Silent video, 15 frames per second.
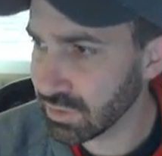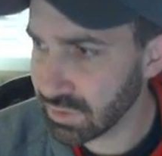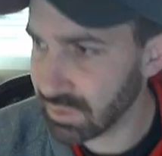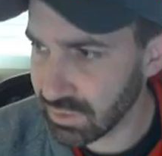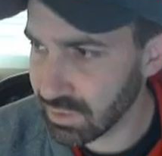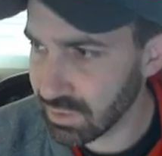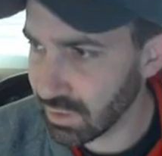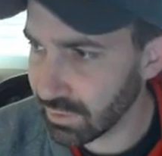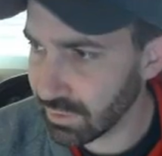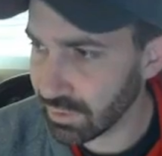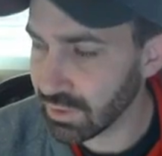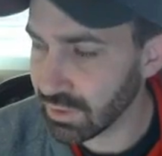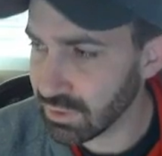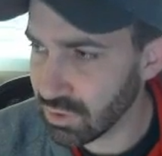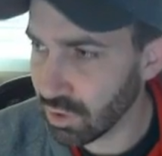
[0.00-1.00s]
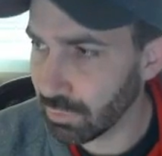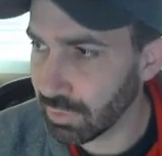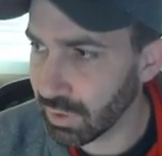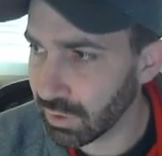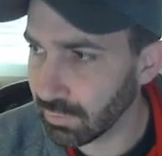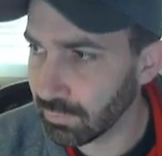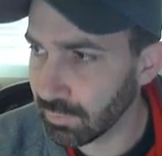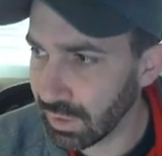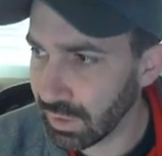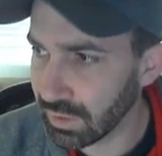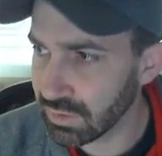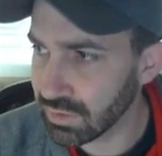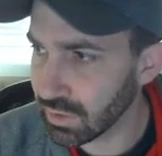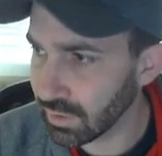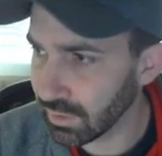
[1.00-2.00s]
It says that 30 is open, but I
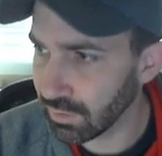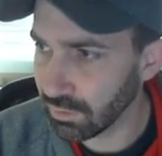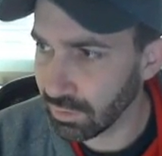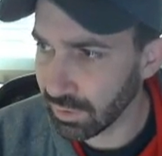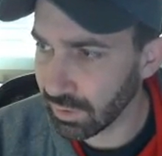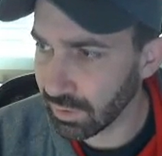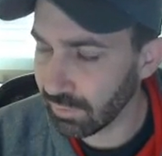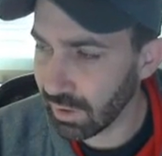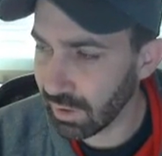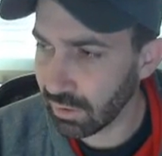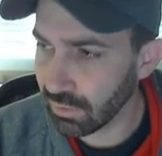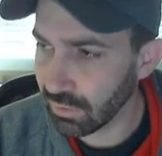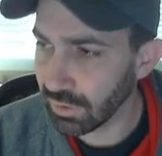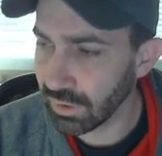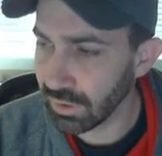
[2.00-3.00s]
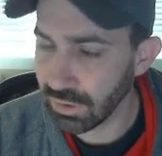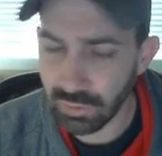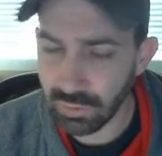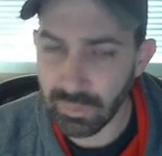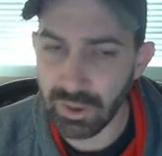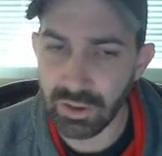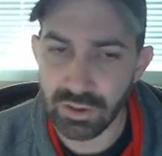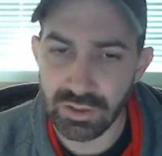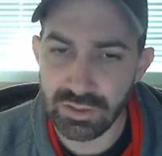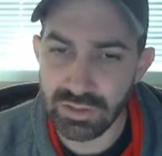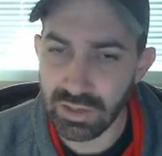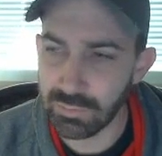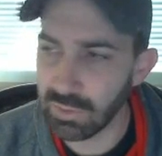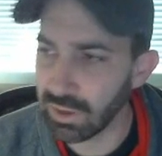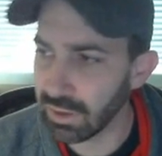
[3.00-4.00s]
was sitting there looking around going, oh my goodness,
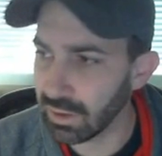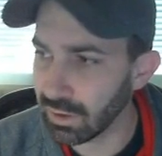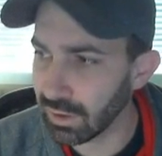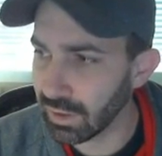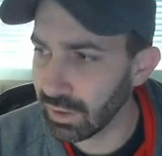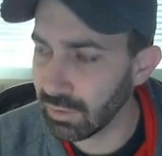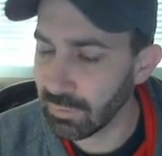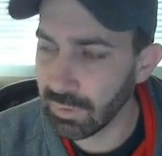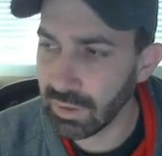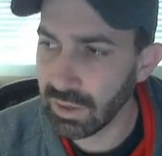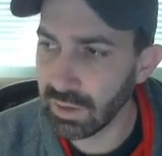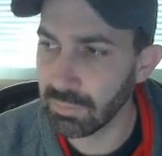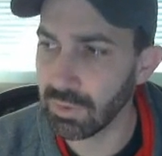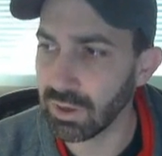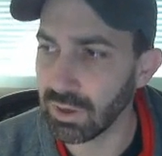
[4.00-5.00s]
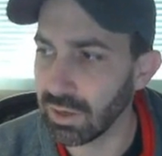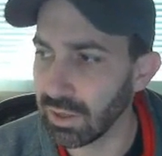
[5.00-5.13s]
I'm not hearing anybody, I'm not